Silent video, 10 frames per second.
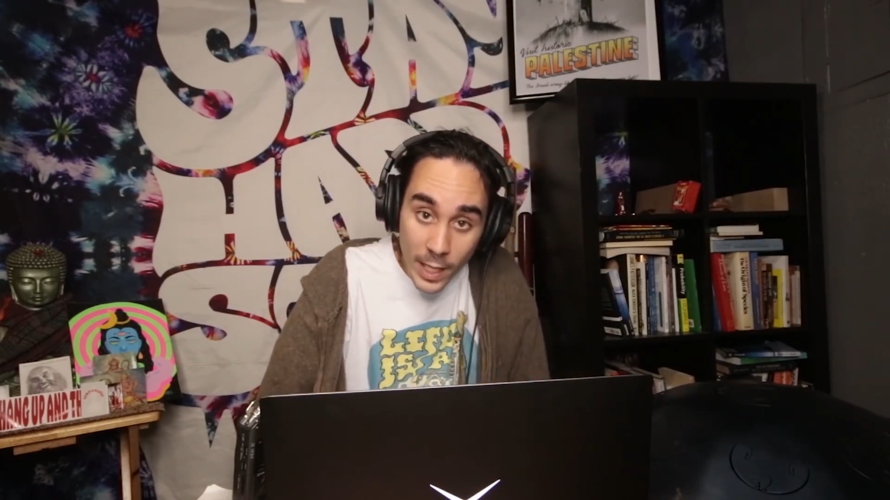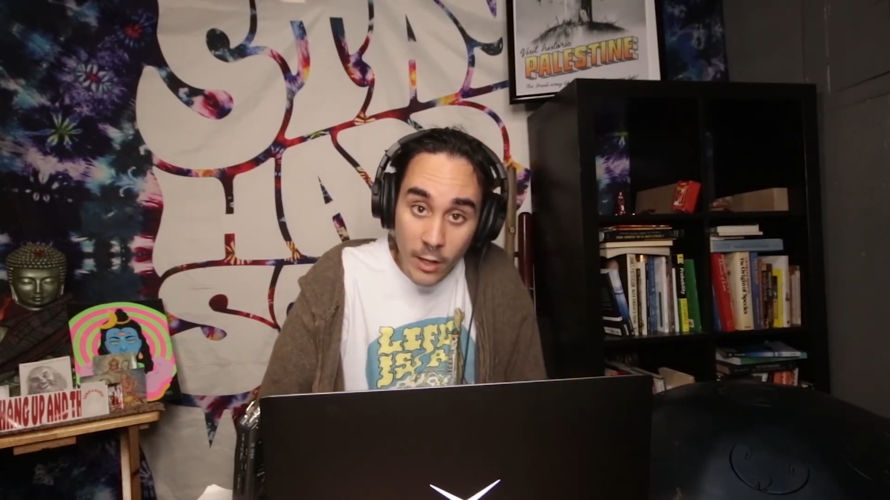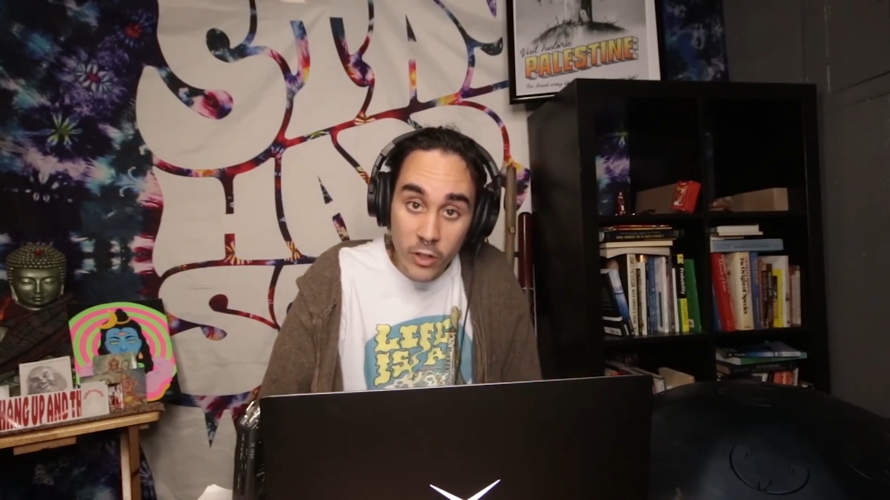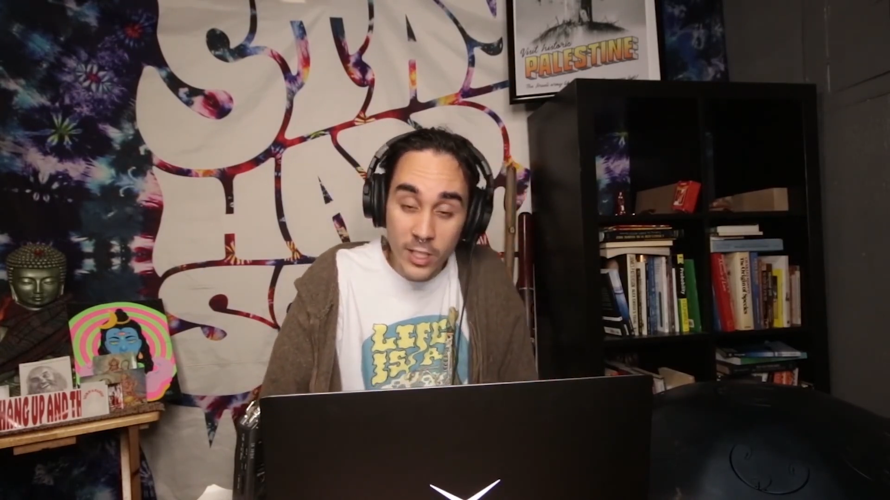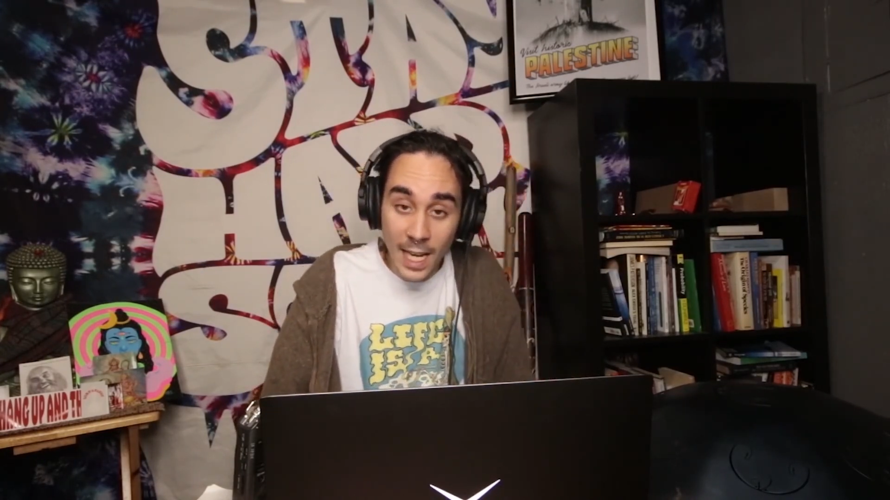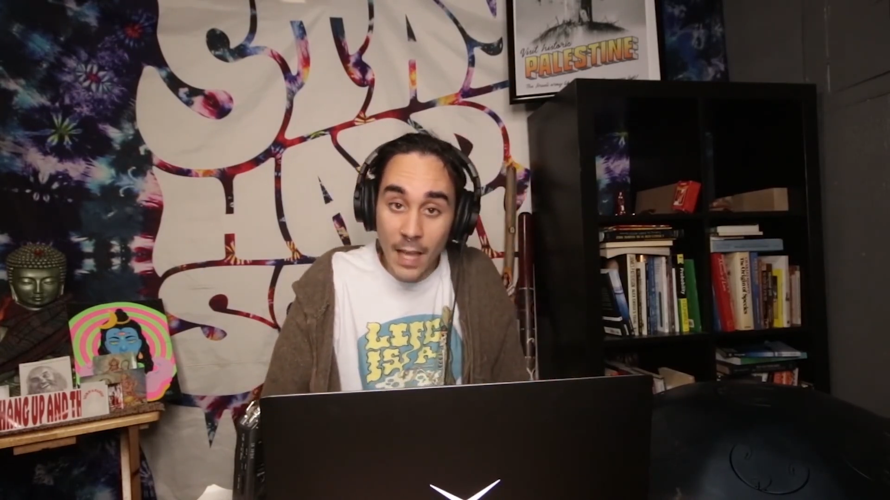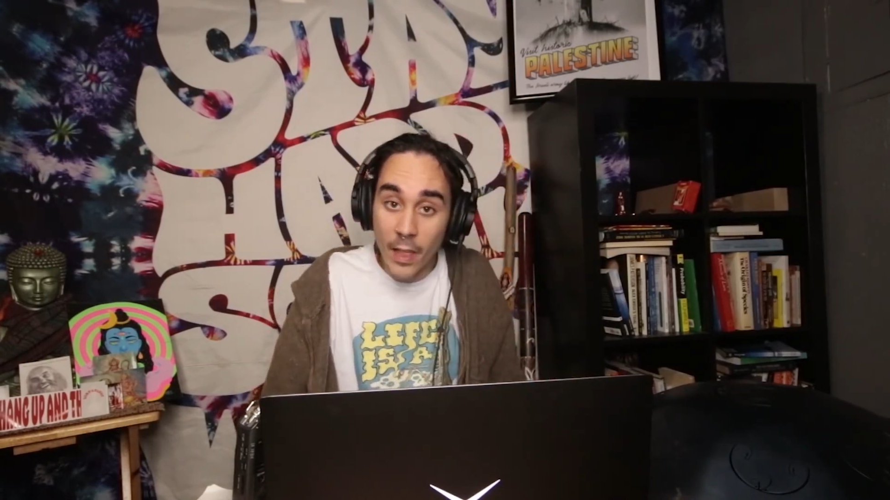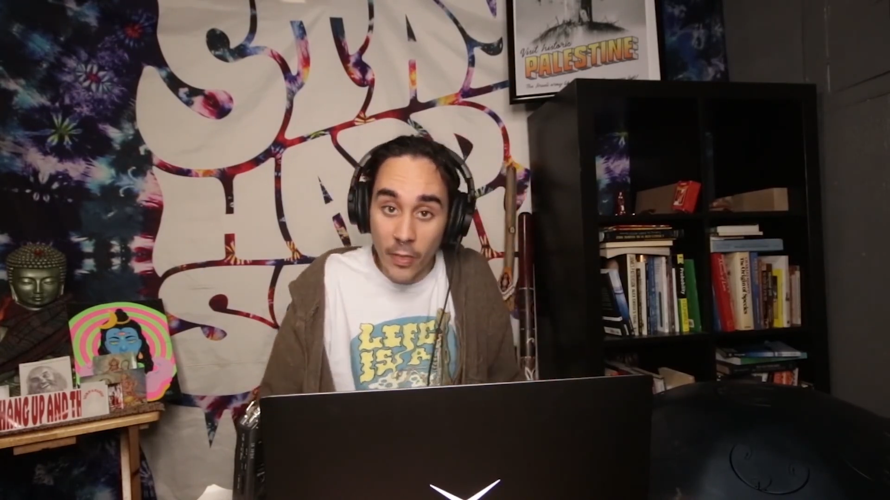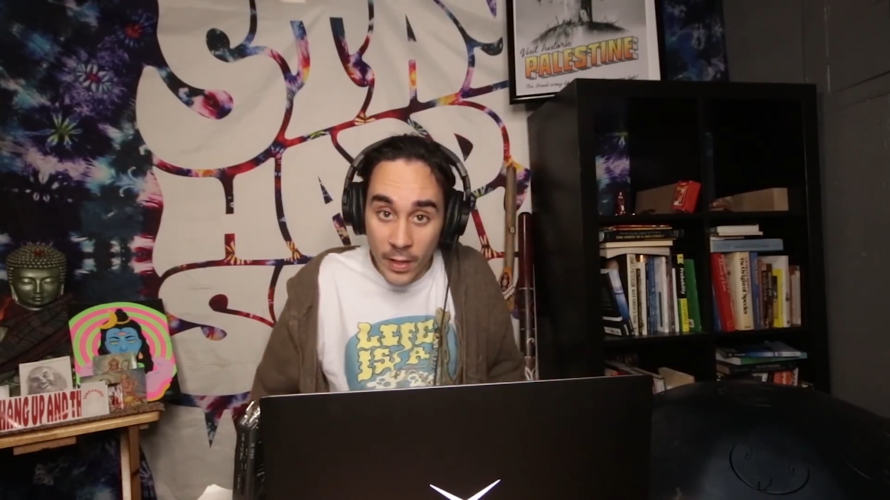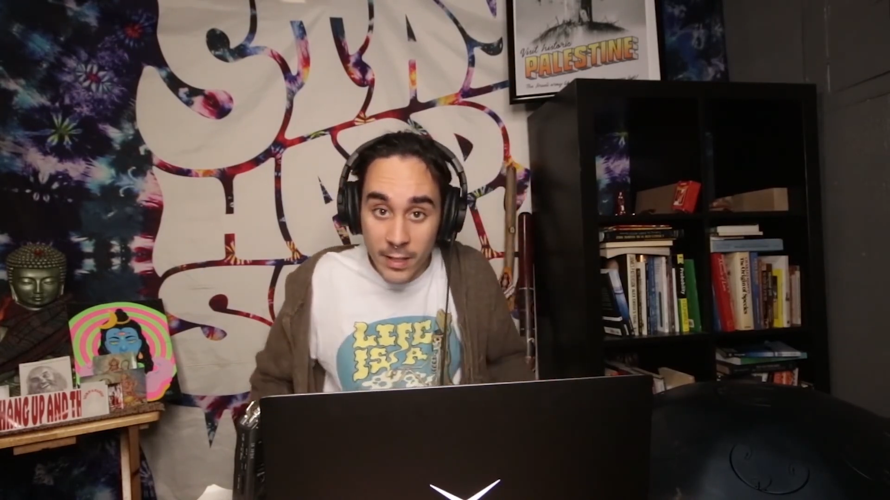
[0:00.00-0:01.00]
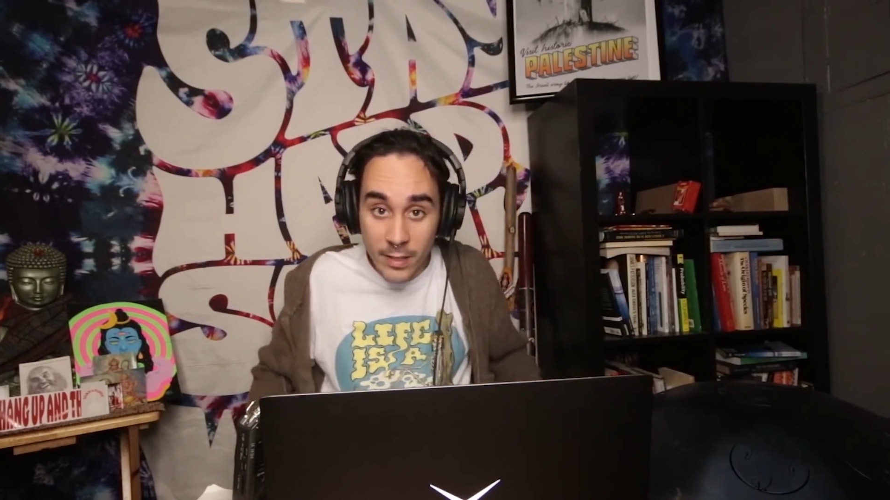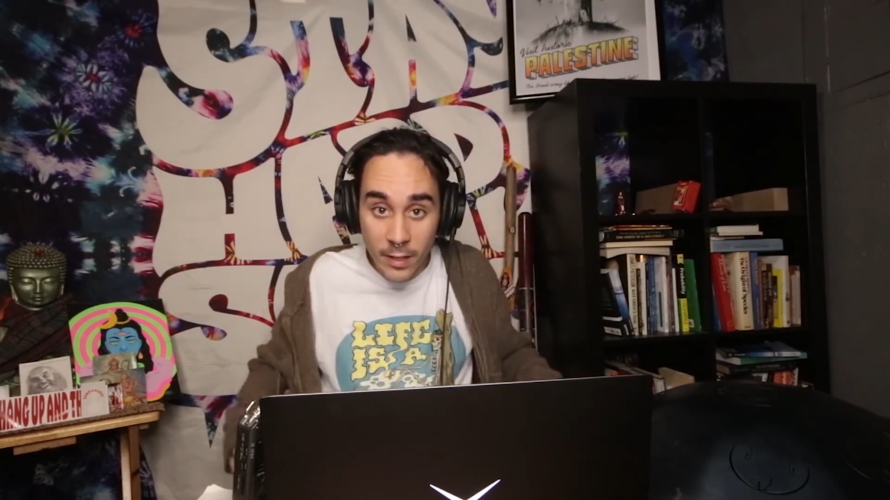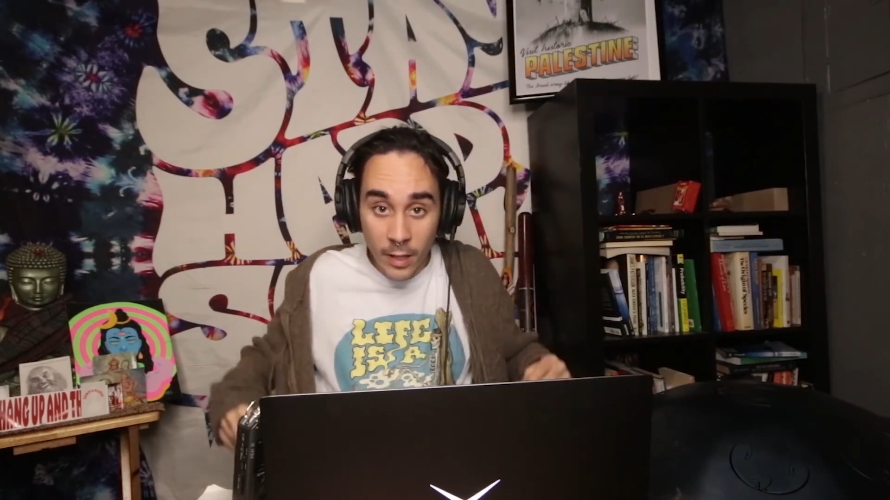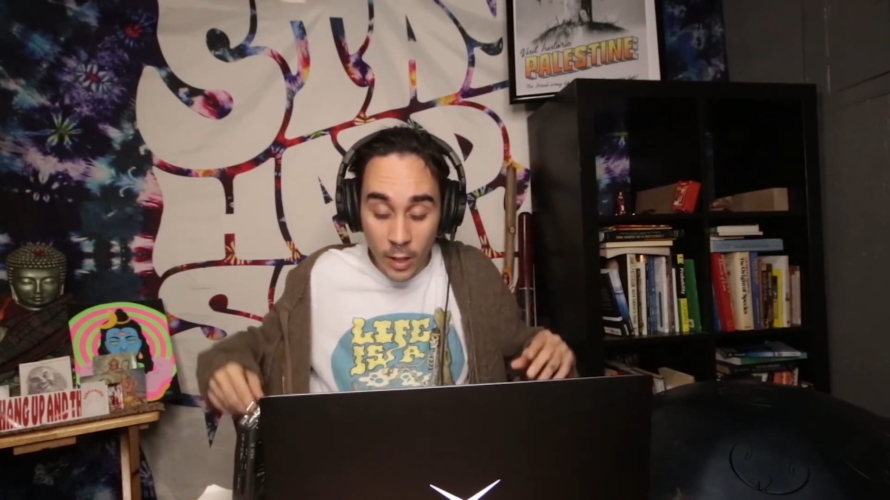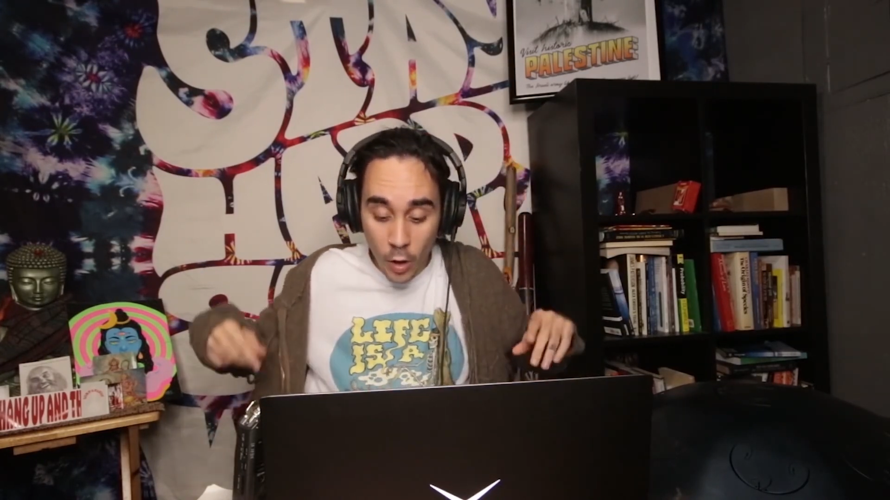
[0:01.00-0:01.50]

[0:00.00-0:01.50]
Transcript: we understand that this